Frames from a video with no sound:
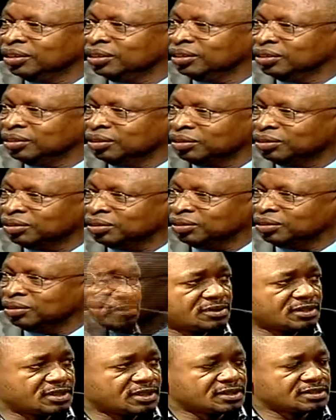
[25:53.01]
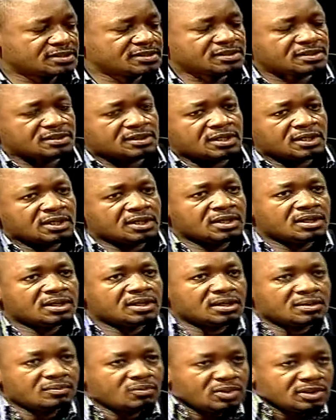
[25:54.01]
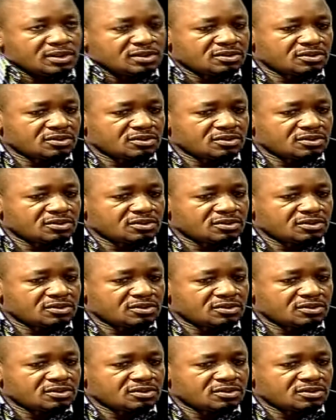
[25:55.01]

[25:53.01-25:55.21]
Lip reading: I mean, like somebody asked, what